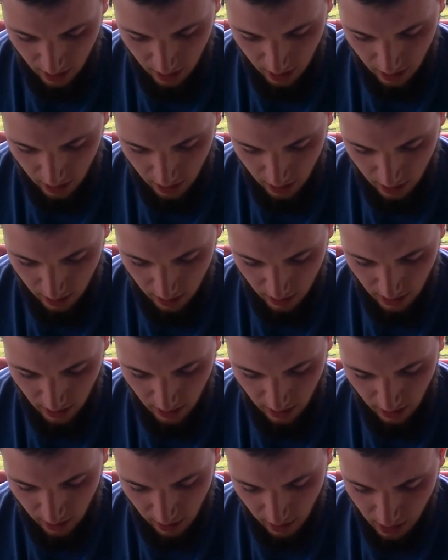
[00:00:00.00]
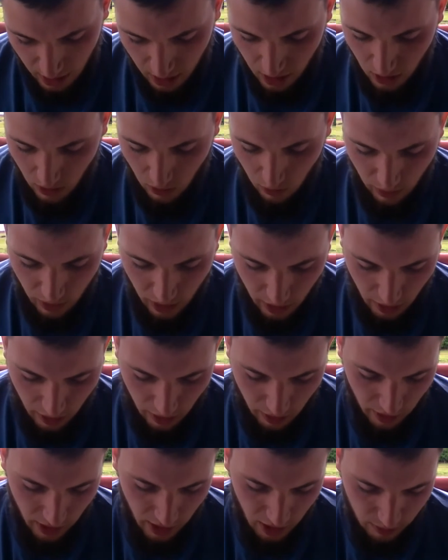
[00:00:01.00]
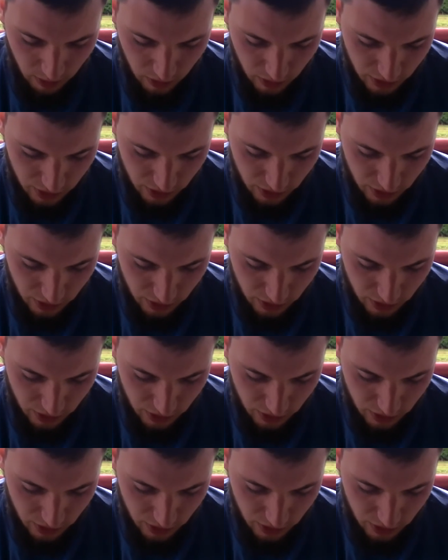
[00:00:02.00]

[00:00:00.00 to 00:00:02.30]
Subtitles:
and that we are able